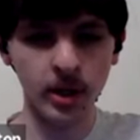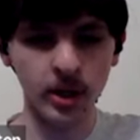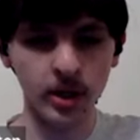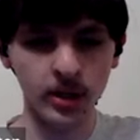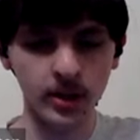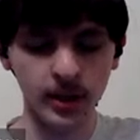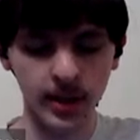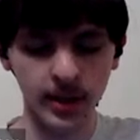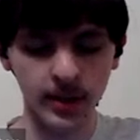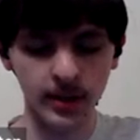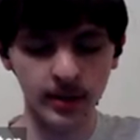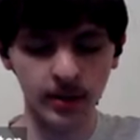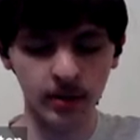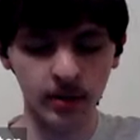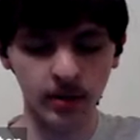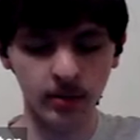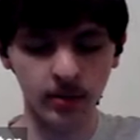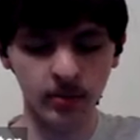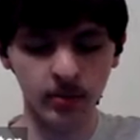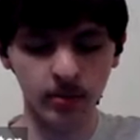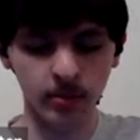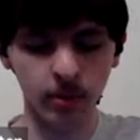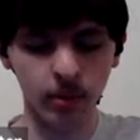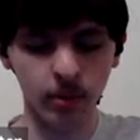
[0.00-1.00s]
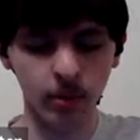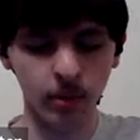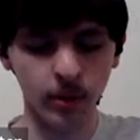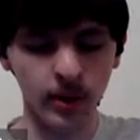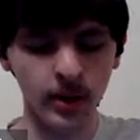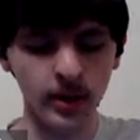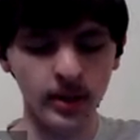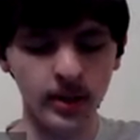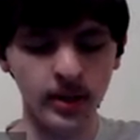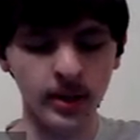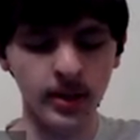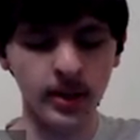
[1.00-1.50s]
reaches a certain
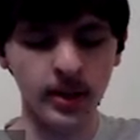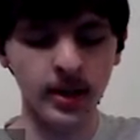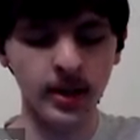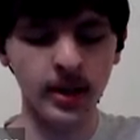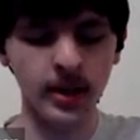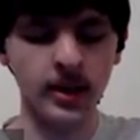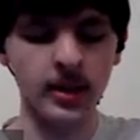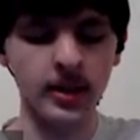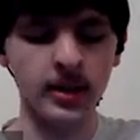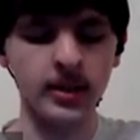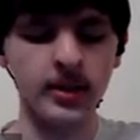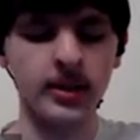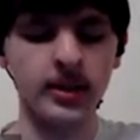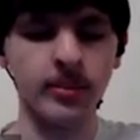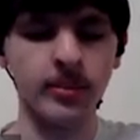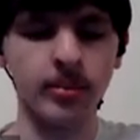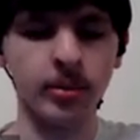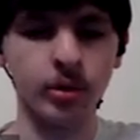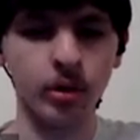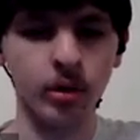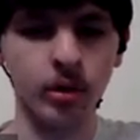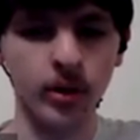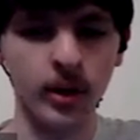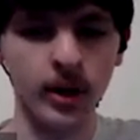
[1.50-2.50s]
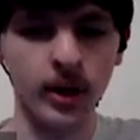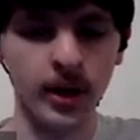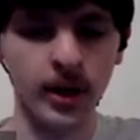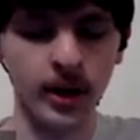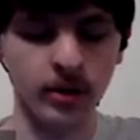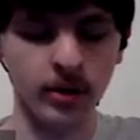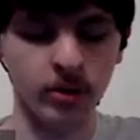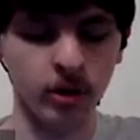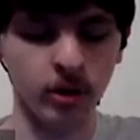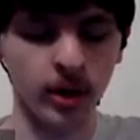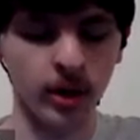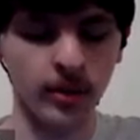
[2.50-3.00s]
point, it is deployed
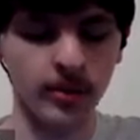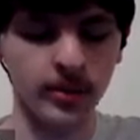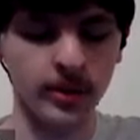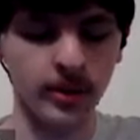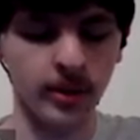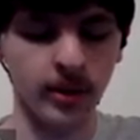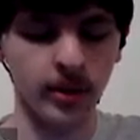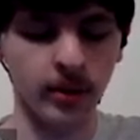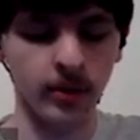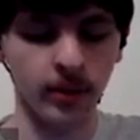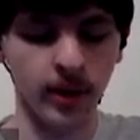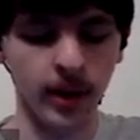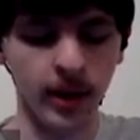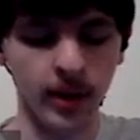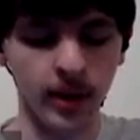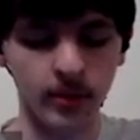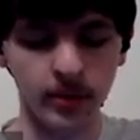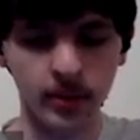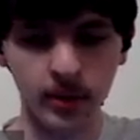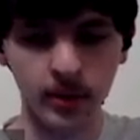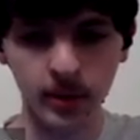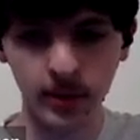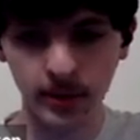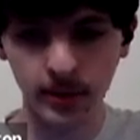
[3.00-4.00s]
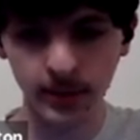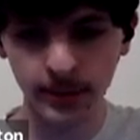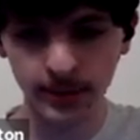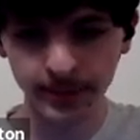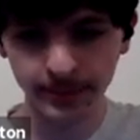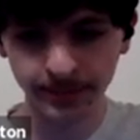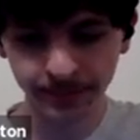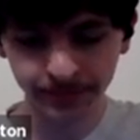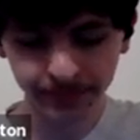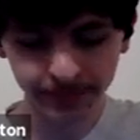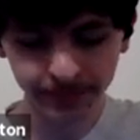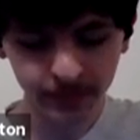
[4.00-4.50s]
and drops to the ground.
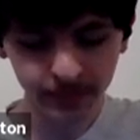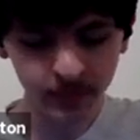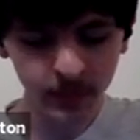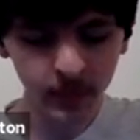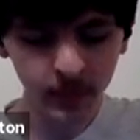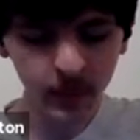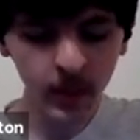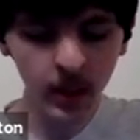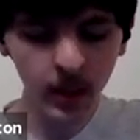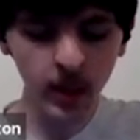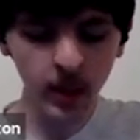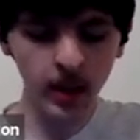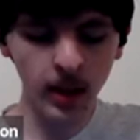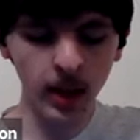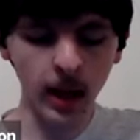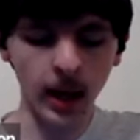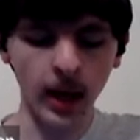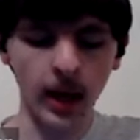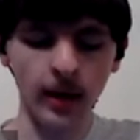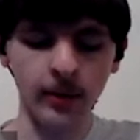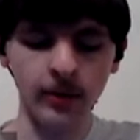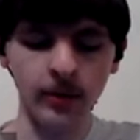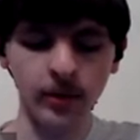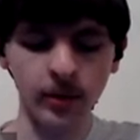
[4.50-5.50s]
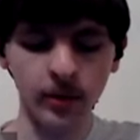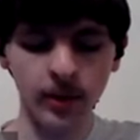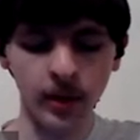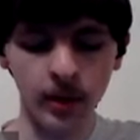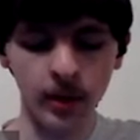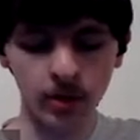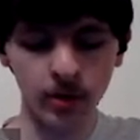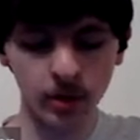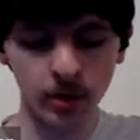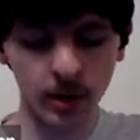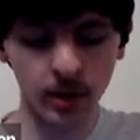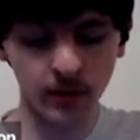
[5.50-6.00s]
After
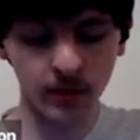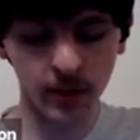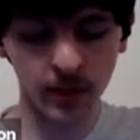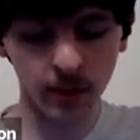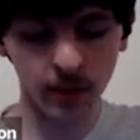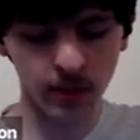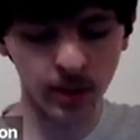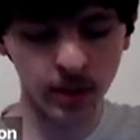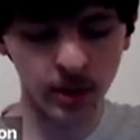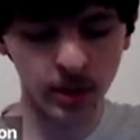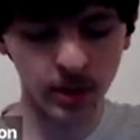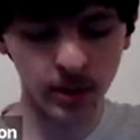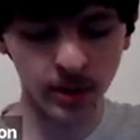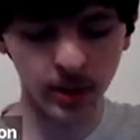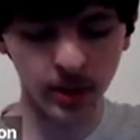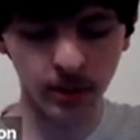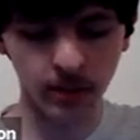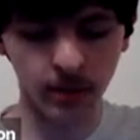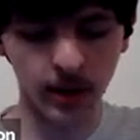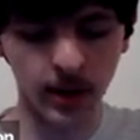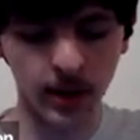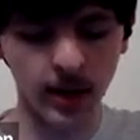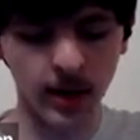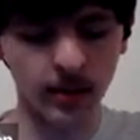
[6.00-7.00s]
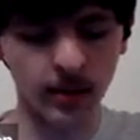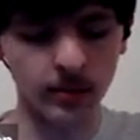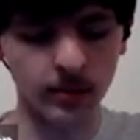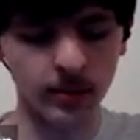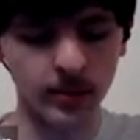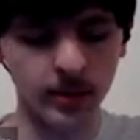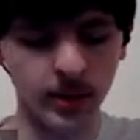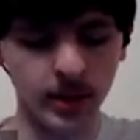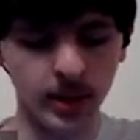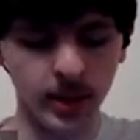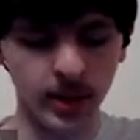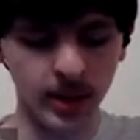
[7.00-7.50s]
the UGV reaches the
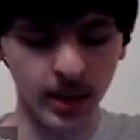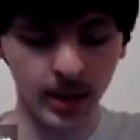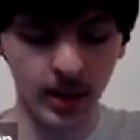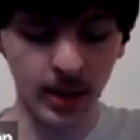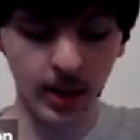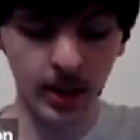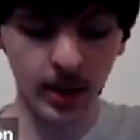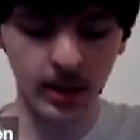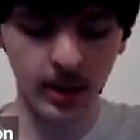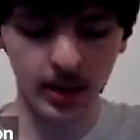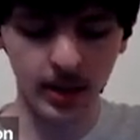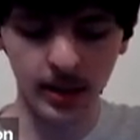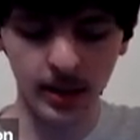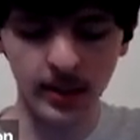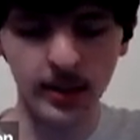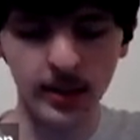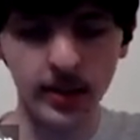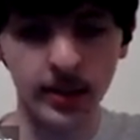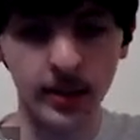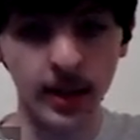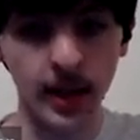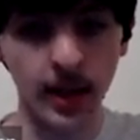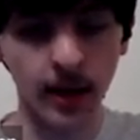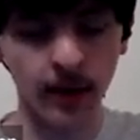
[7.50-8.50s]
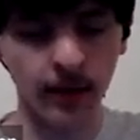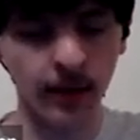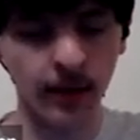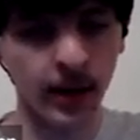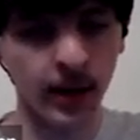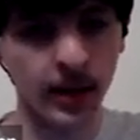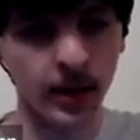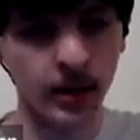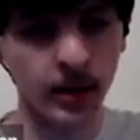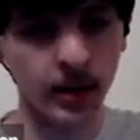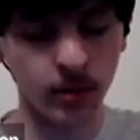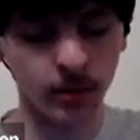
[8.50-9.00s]
ground, it needs to
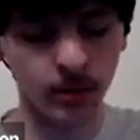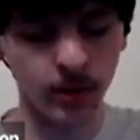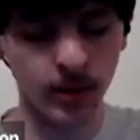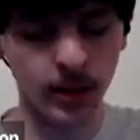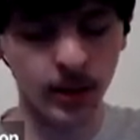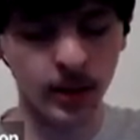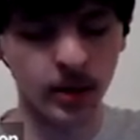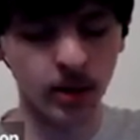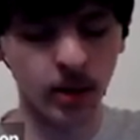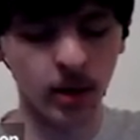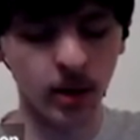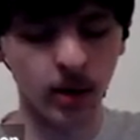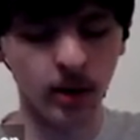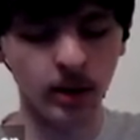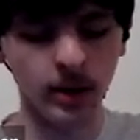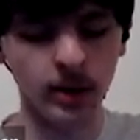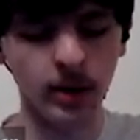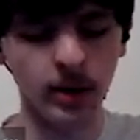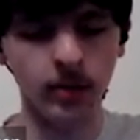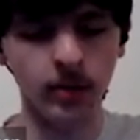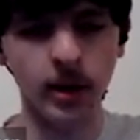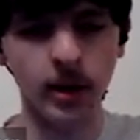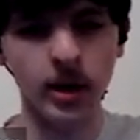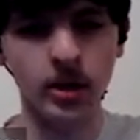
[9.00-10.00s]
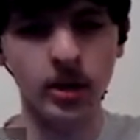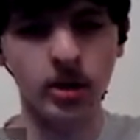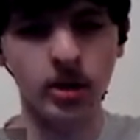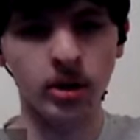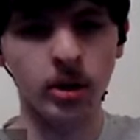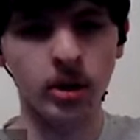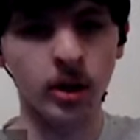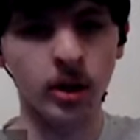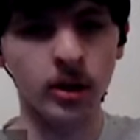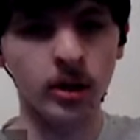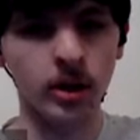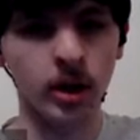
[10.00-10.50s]
navigate to a target
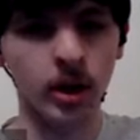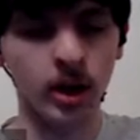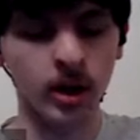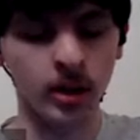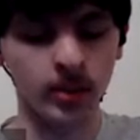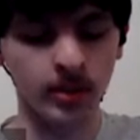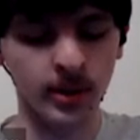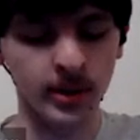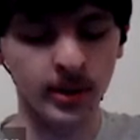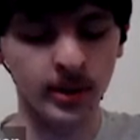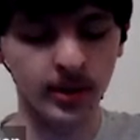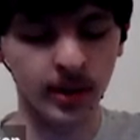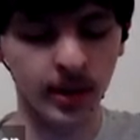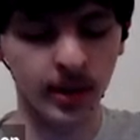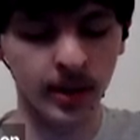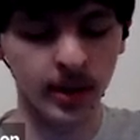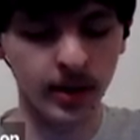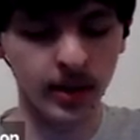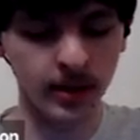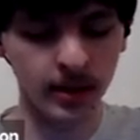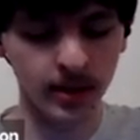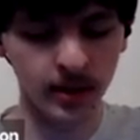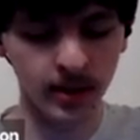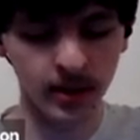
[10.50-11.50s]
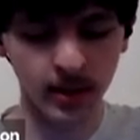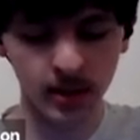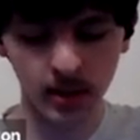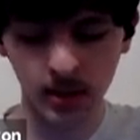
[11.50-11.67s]
location autonomously.